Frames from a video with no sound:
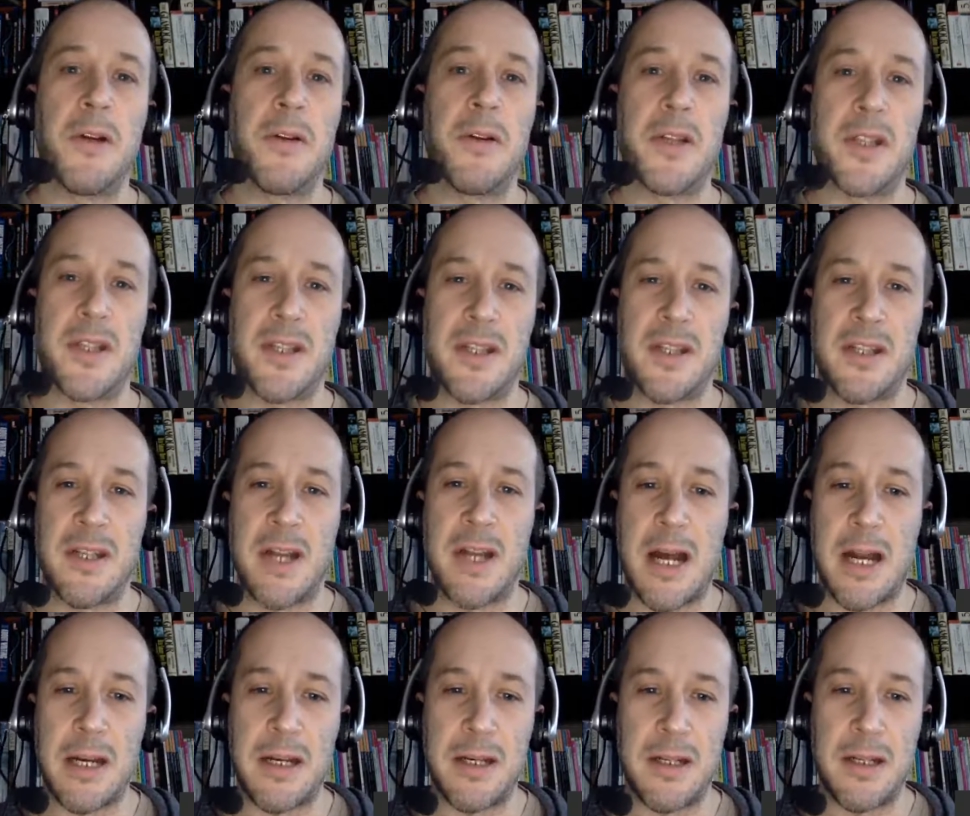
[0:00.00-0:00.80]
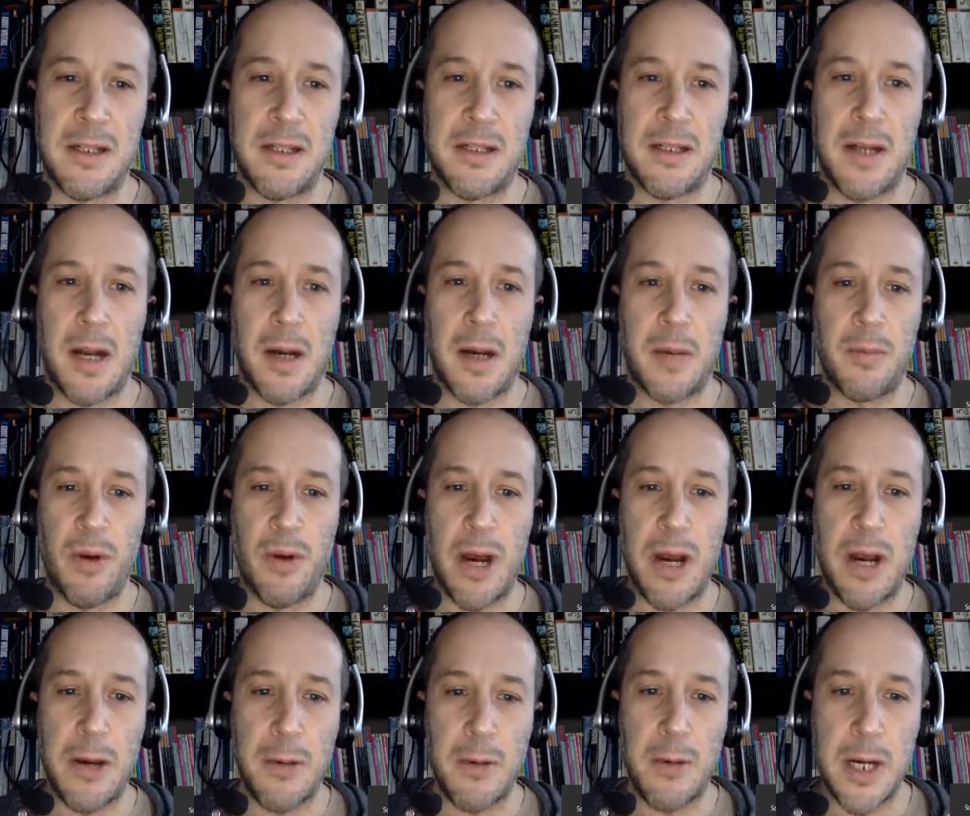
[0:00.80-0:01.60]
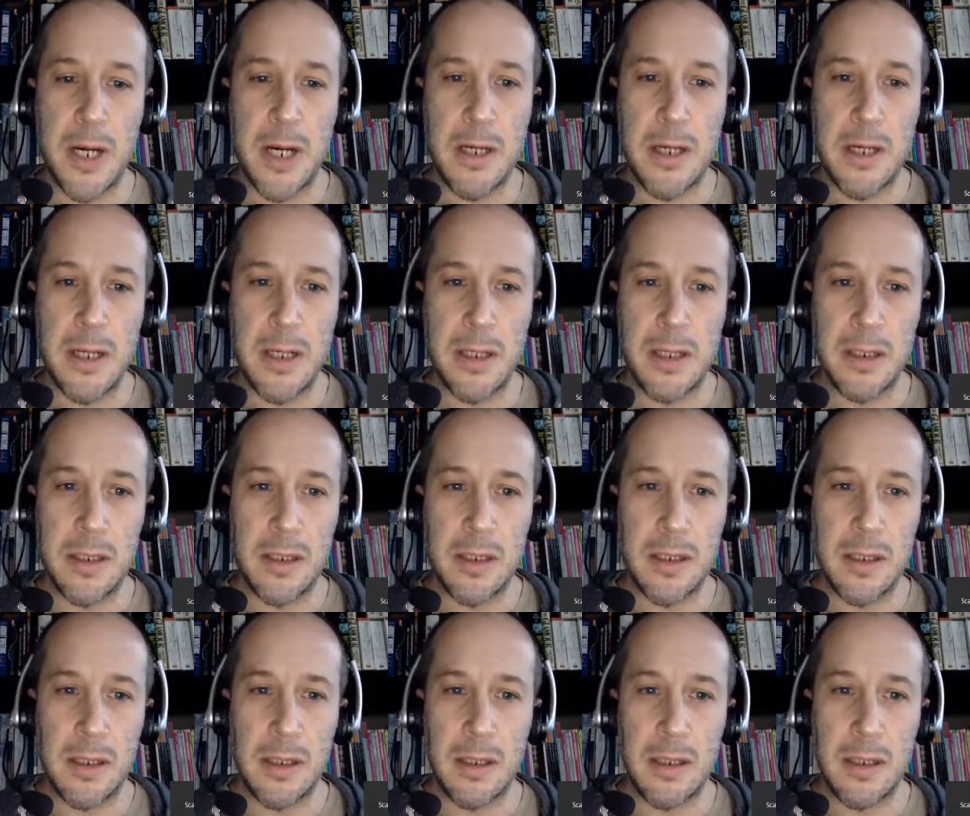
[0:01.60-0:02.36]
This is not a brand new idea. This